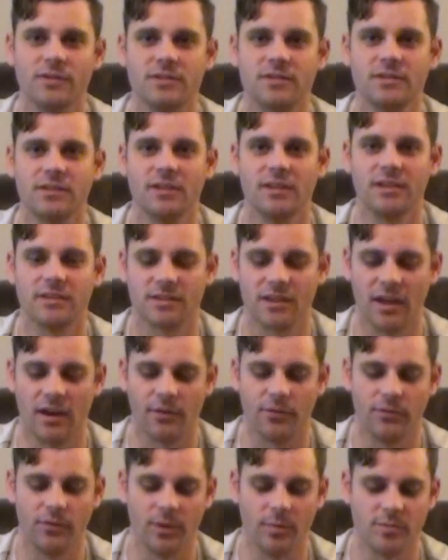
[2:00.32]
is kind
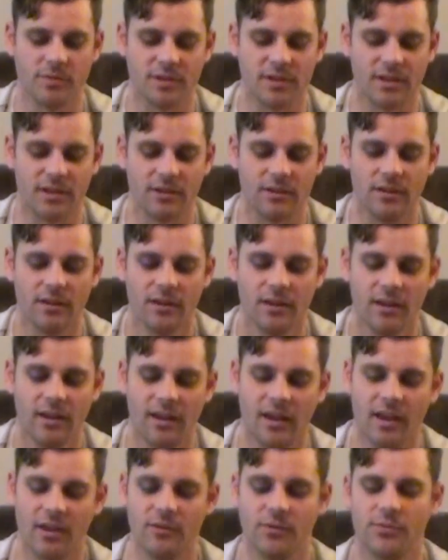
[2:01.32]
of flimsy
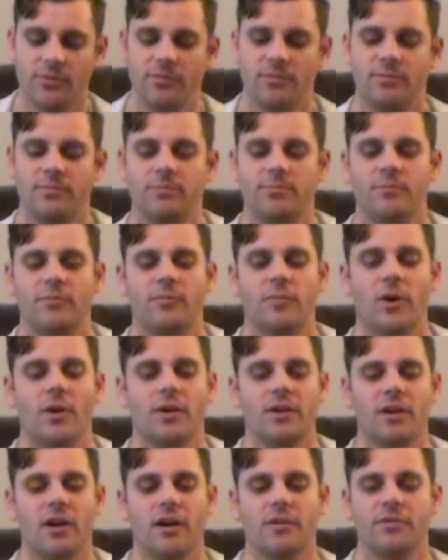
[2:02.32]
and
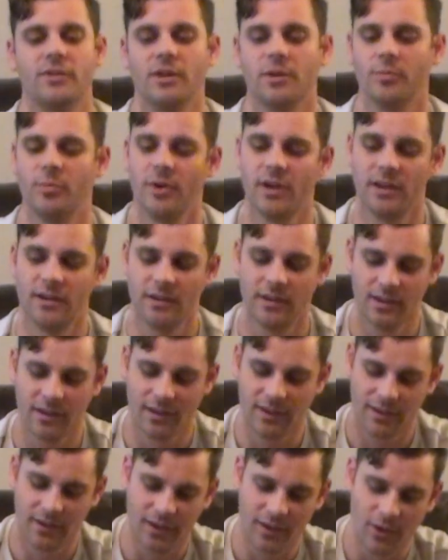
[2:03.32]
falling off here, but
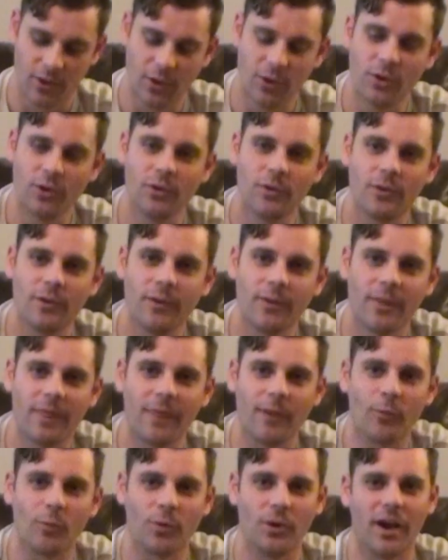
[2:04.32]

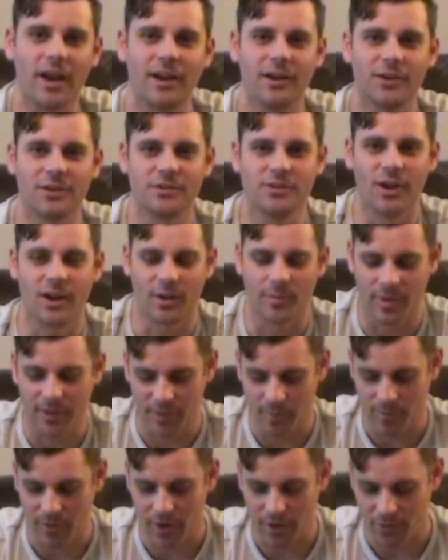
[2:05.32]
we're not here to talk
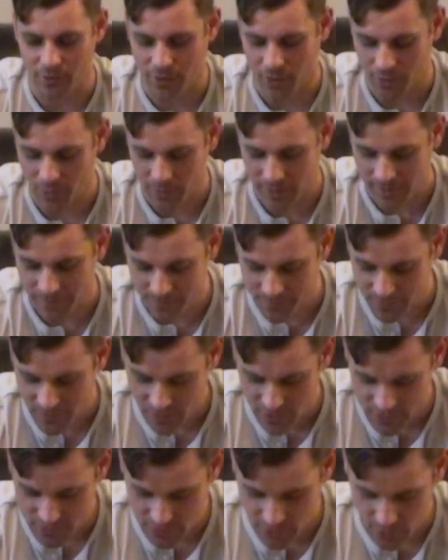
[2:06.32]
about the bottle, are we?
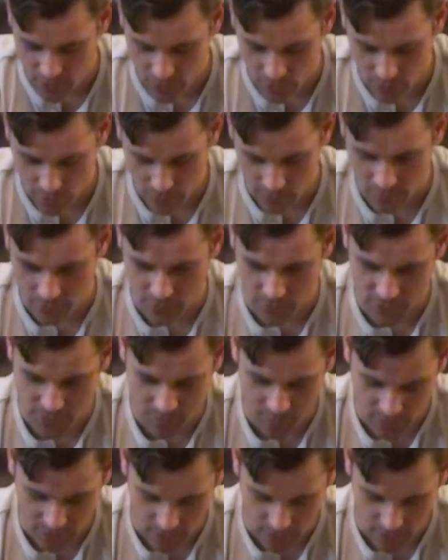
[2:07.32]
So first